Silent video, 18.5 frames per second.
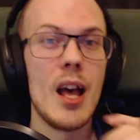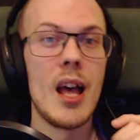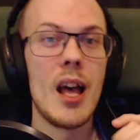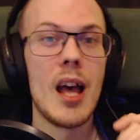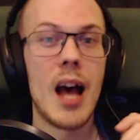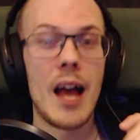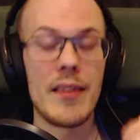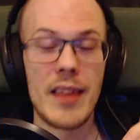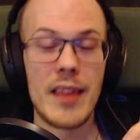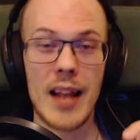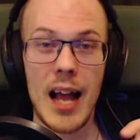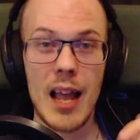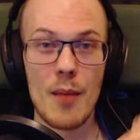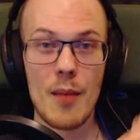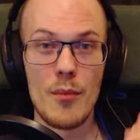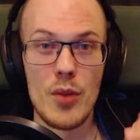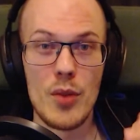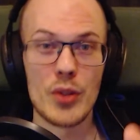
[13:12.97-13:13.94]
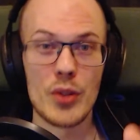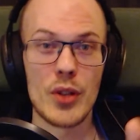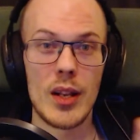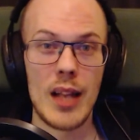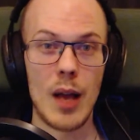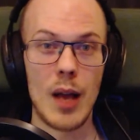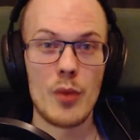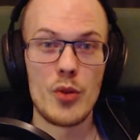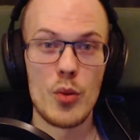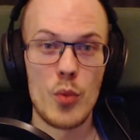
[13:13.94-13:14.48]
that I am not
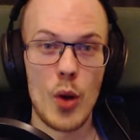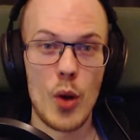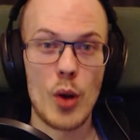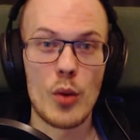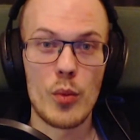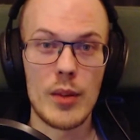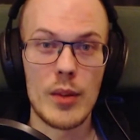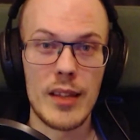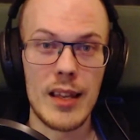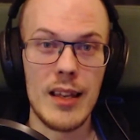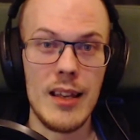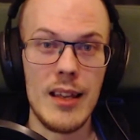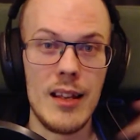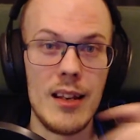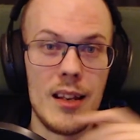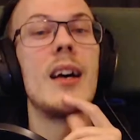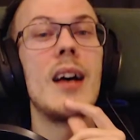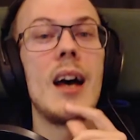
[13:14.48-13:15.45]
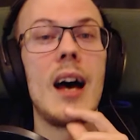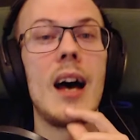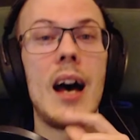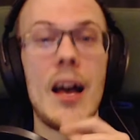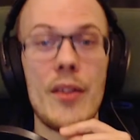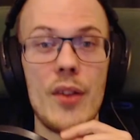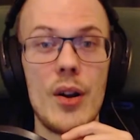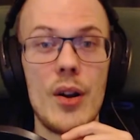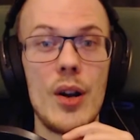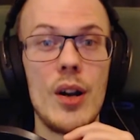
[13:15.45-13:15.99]
allowed to work within
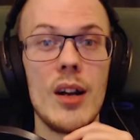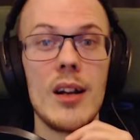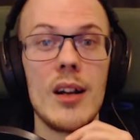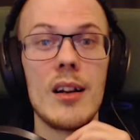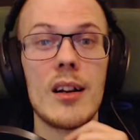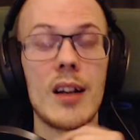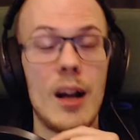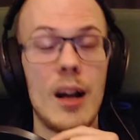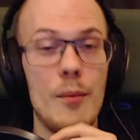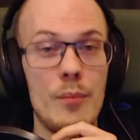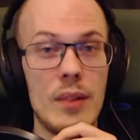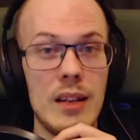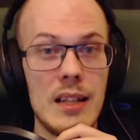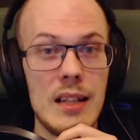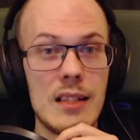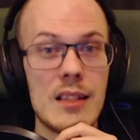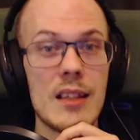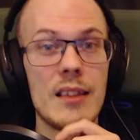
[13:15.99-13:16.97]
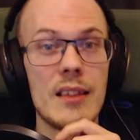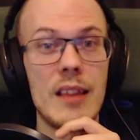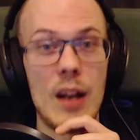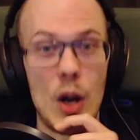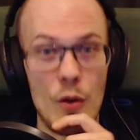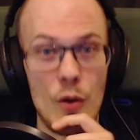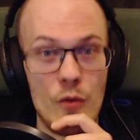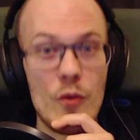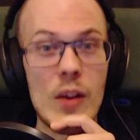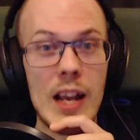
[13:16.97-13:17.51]
other companies that are
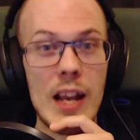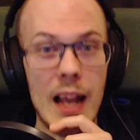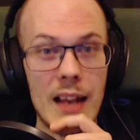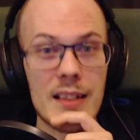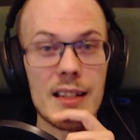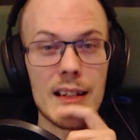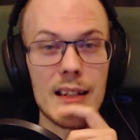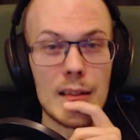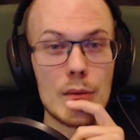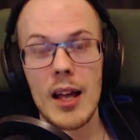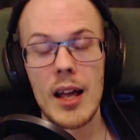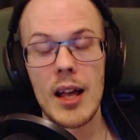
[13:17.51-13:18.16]
freelancing.